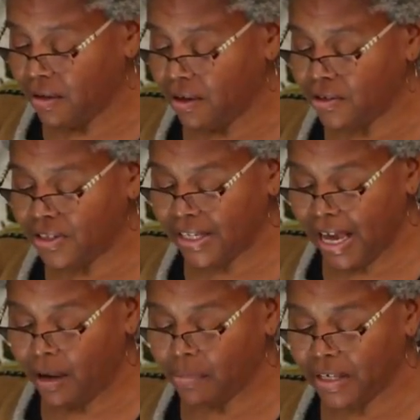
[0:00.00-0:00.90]
Her
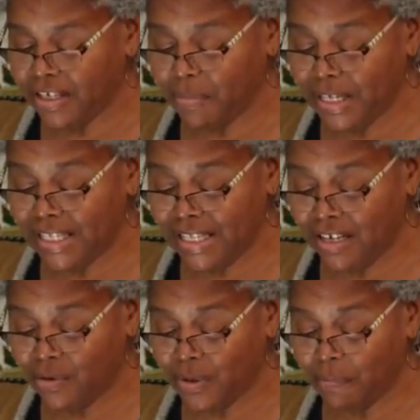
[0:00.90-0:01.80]
scalp can be
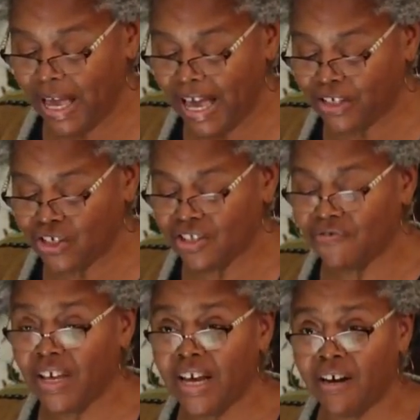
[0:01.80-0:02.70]
seen with patches of
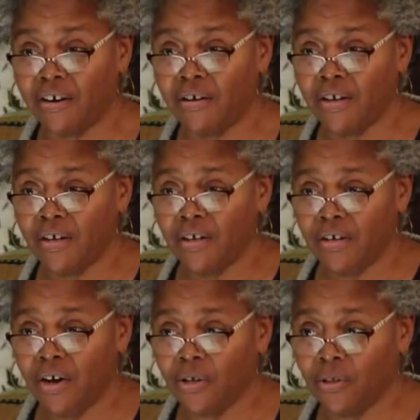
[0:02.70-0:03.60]
hair
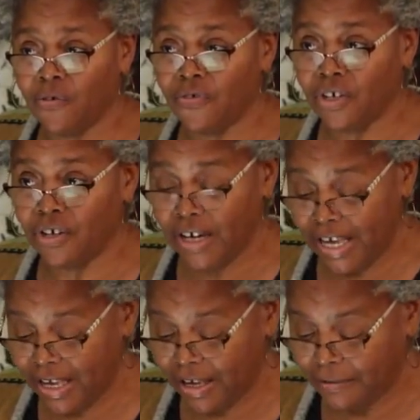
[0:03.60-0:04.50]
all over her
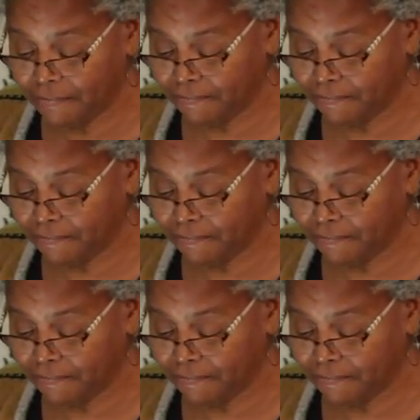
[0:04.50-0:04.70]
head.